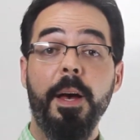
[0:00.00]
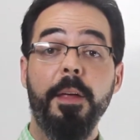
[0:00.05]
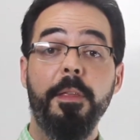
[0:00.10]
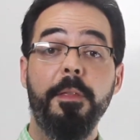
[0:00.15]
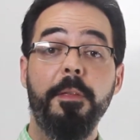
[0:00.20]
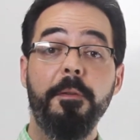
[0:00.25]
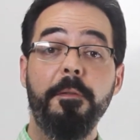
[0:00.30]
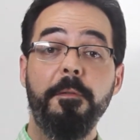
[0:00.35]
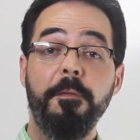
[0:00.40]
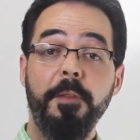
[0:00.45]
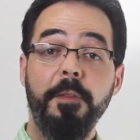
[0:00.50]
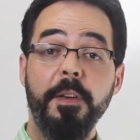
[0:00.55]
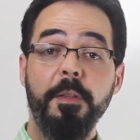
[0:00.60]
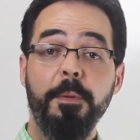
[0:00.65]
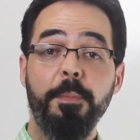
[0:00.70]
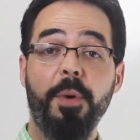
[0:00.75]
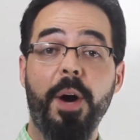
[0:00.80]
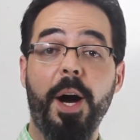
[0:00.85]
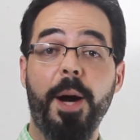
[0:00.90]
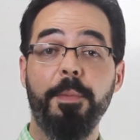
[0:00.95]
The
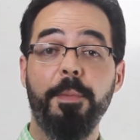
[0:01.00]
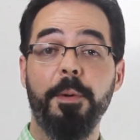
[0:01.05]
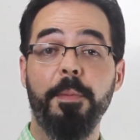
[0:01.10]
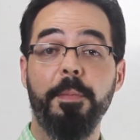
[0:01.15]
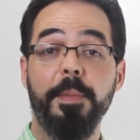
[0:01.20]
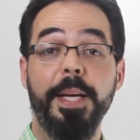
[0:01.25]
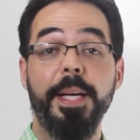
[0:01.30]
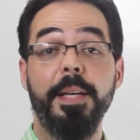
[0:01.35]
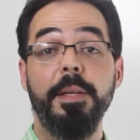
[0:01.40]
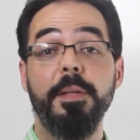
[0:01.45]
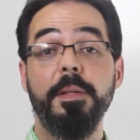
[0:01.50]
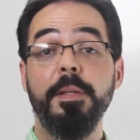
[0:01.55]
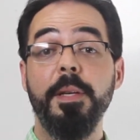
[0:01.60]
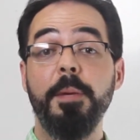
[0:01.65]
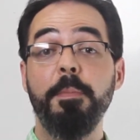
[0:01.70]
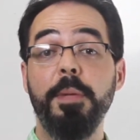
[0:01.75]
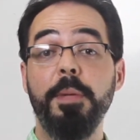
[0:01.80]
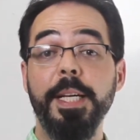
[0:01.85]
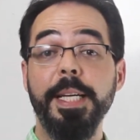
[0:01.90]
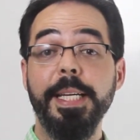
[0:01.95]
fifth problem is
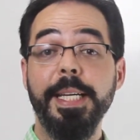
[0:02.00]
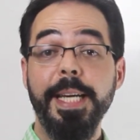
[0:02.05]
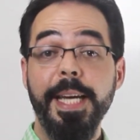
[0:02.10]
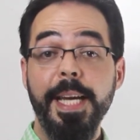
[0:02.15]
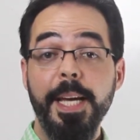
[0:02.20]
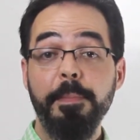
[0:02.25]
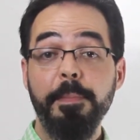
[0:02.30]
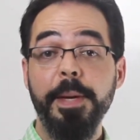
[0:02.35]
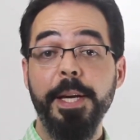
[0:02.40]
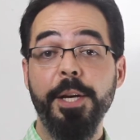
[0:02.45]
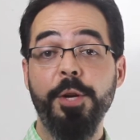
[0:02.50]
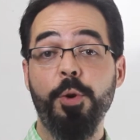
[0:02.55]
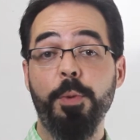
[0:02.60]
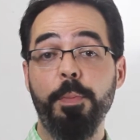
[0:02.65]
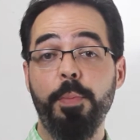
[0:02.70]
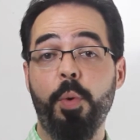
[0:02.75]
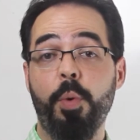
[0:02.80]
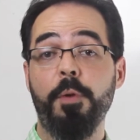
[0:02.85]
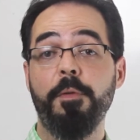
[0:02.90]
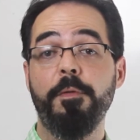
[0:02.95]
simply keeping your
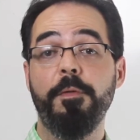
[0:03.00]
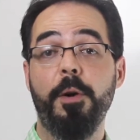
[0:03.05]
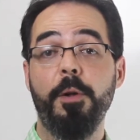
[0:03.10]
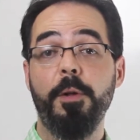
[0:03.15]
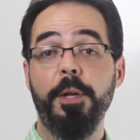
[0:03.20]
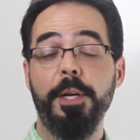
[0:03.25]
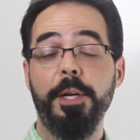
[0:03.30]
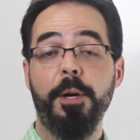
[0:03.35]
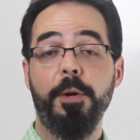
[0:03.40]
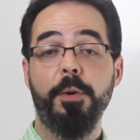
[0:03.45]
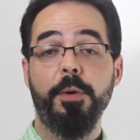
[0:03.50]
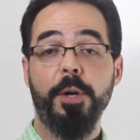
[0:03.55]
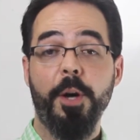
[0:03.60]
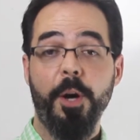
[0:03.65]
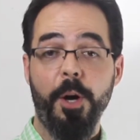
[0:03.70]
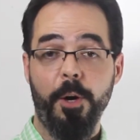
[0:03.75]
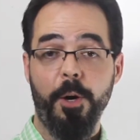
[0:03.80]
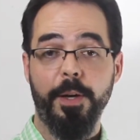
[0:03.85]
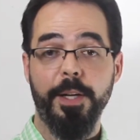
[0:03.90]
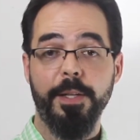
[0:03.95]
portfolio
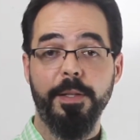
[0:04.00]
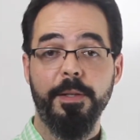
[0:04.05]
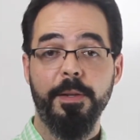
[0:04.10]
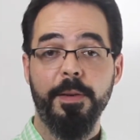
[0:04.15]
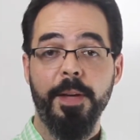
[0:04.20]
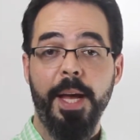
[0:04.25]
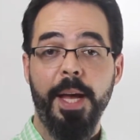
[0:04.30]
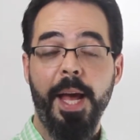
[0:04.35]
current.